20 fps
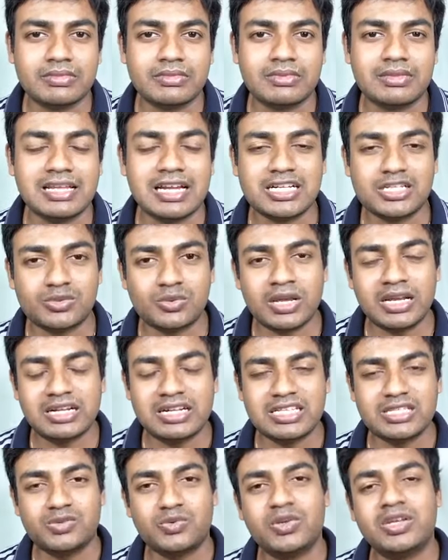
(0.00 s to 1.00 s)
That's why it
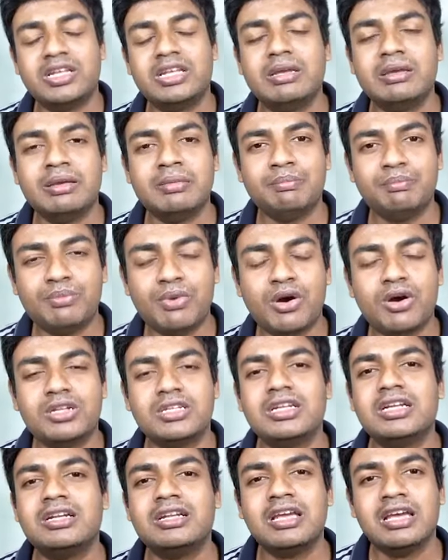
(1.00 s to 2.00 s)
is very
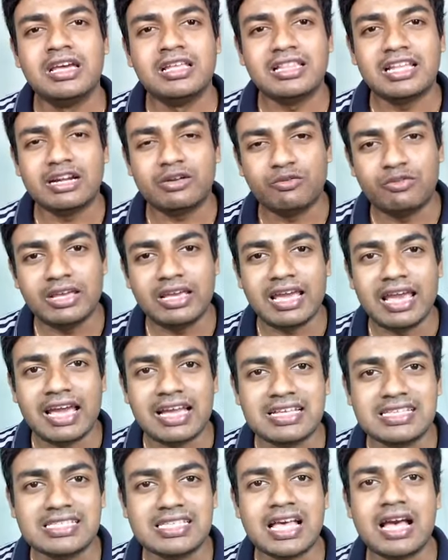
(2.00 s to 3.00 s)
important that we
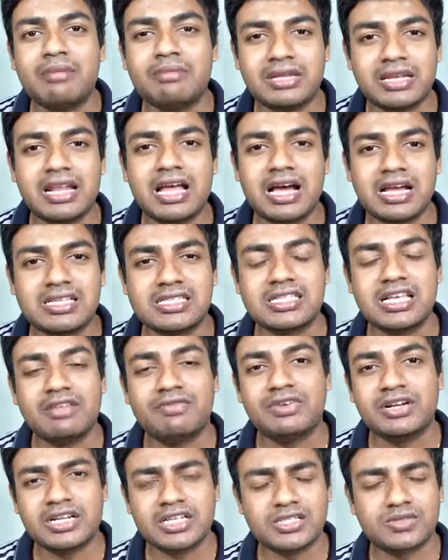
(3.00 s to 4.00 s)
examine
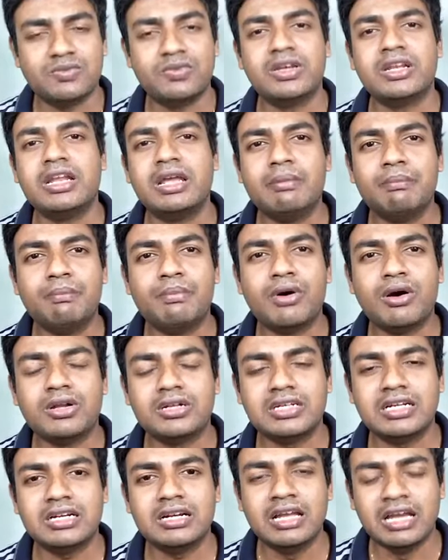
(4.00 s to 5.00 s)
ourselves. It is very
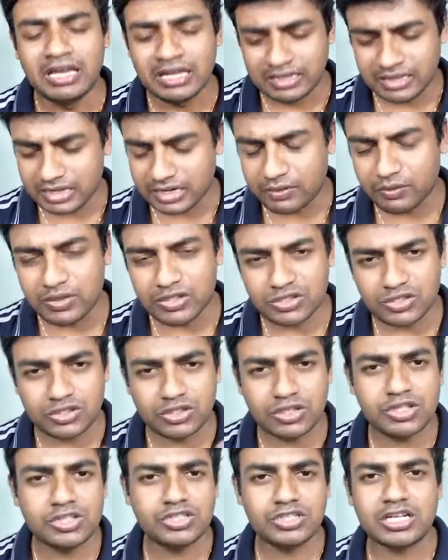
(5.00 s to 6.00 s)
important that we
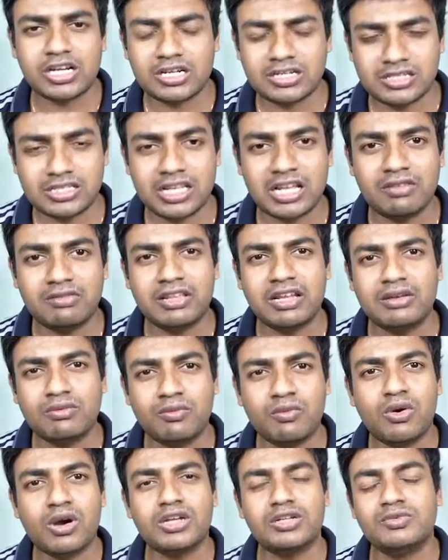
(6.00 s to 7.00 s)
search ourselves, that
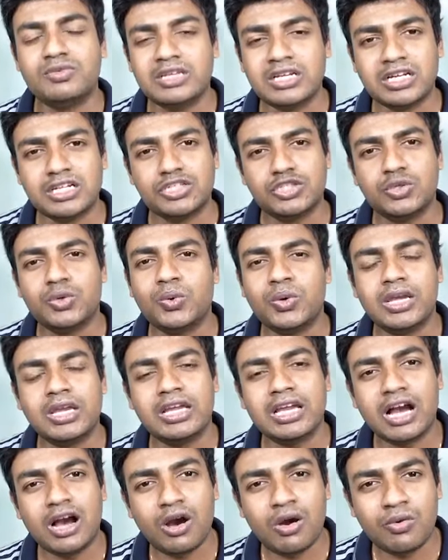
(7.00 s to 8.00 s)
what we are doing,
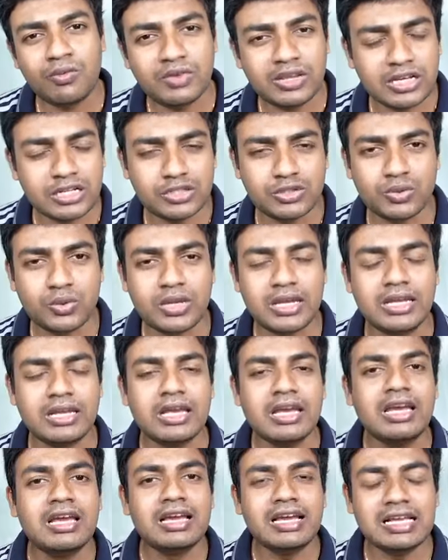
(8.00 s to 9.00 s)
how we are doing,
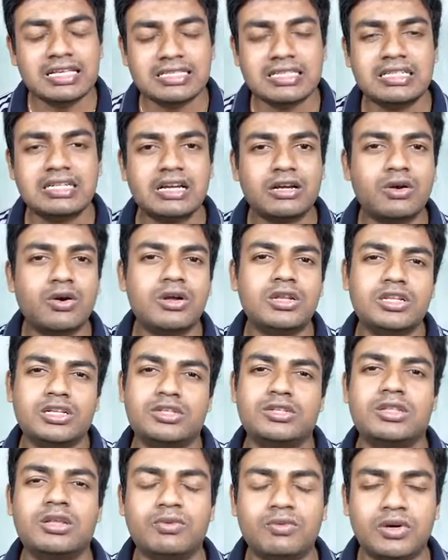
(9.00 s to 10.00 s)
is it according
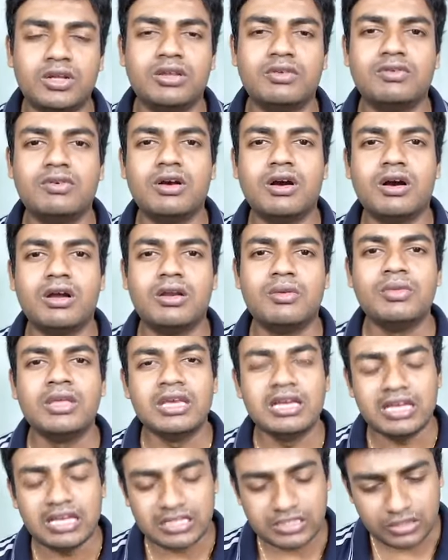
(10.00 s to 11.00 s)
to the word of God?
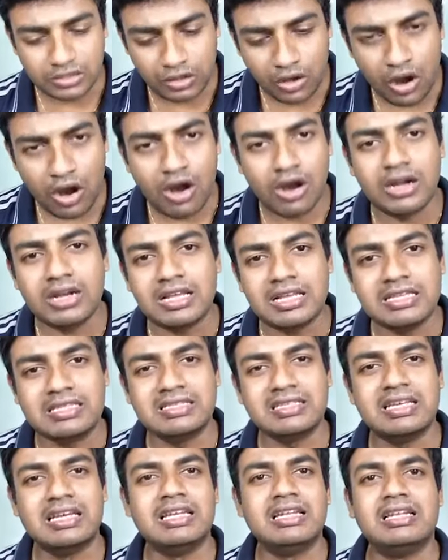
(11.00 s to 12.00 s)
Is God is
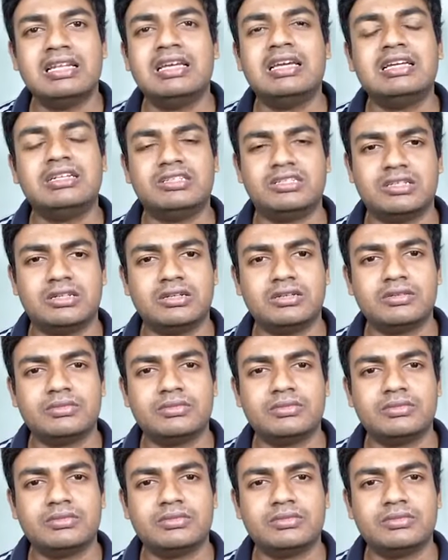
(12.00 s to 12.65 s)
in it?